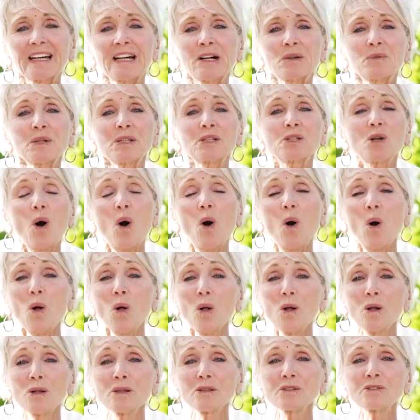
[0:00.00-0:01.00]
with
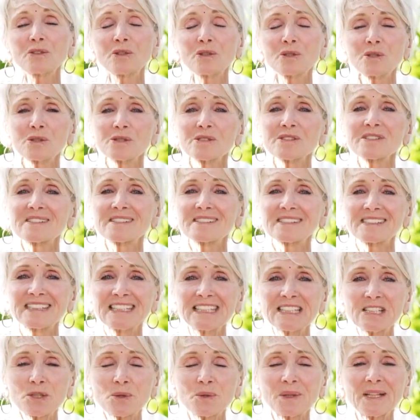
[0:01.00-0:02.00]
all those
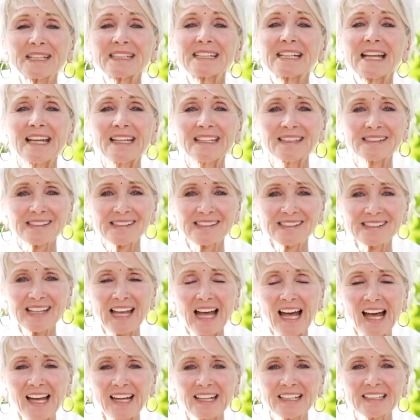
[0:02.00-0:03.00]
secret
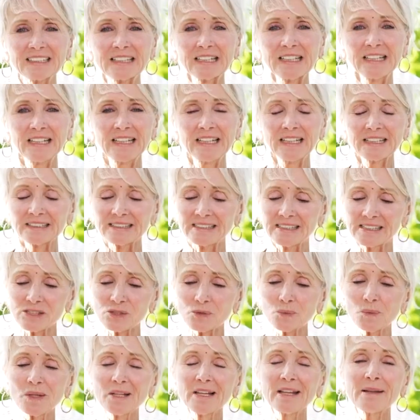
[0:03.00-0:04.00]
insight, this will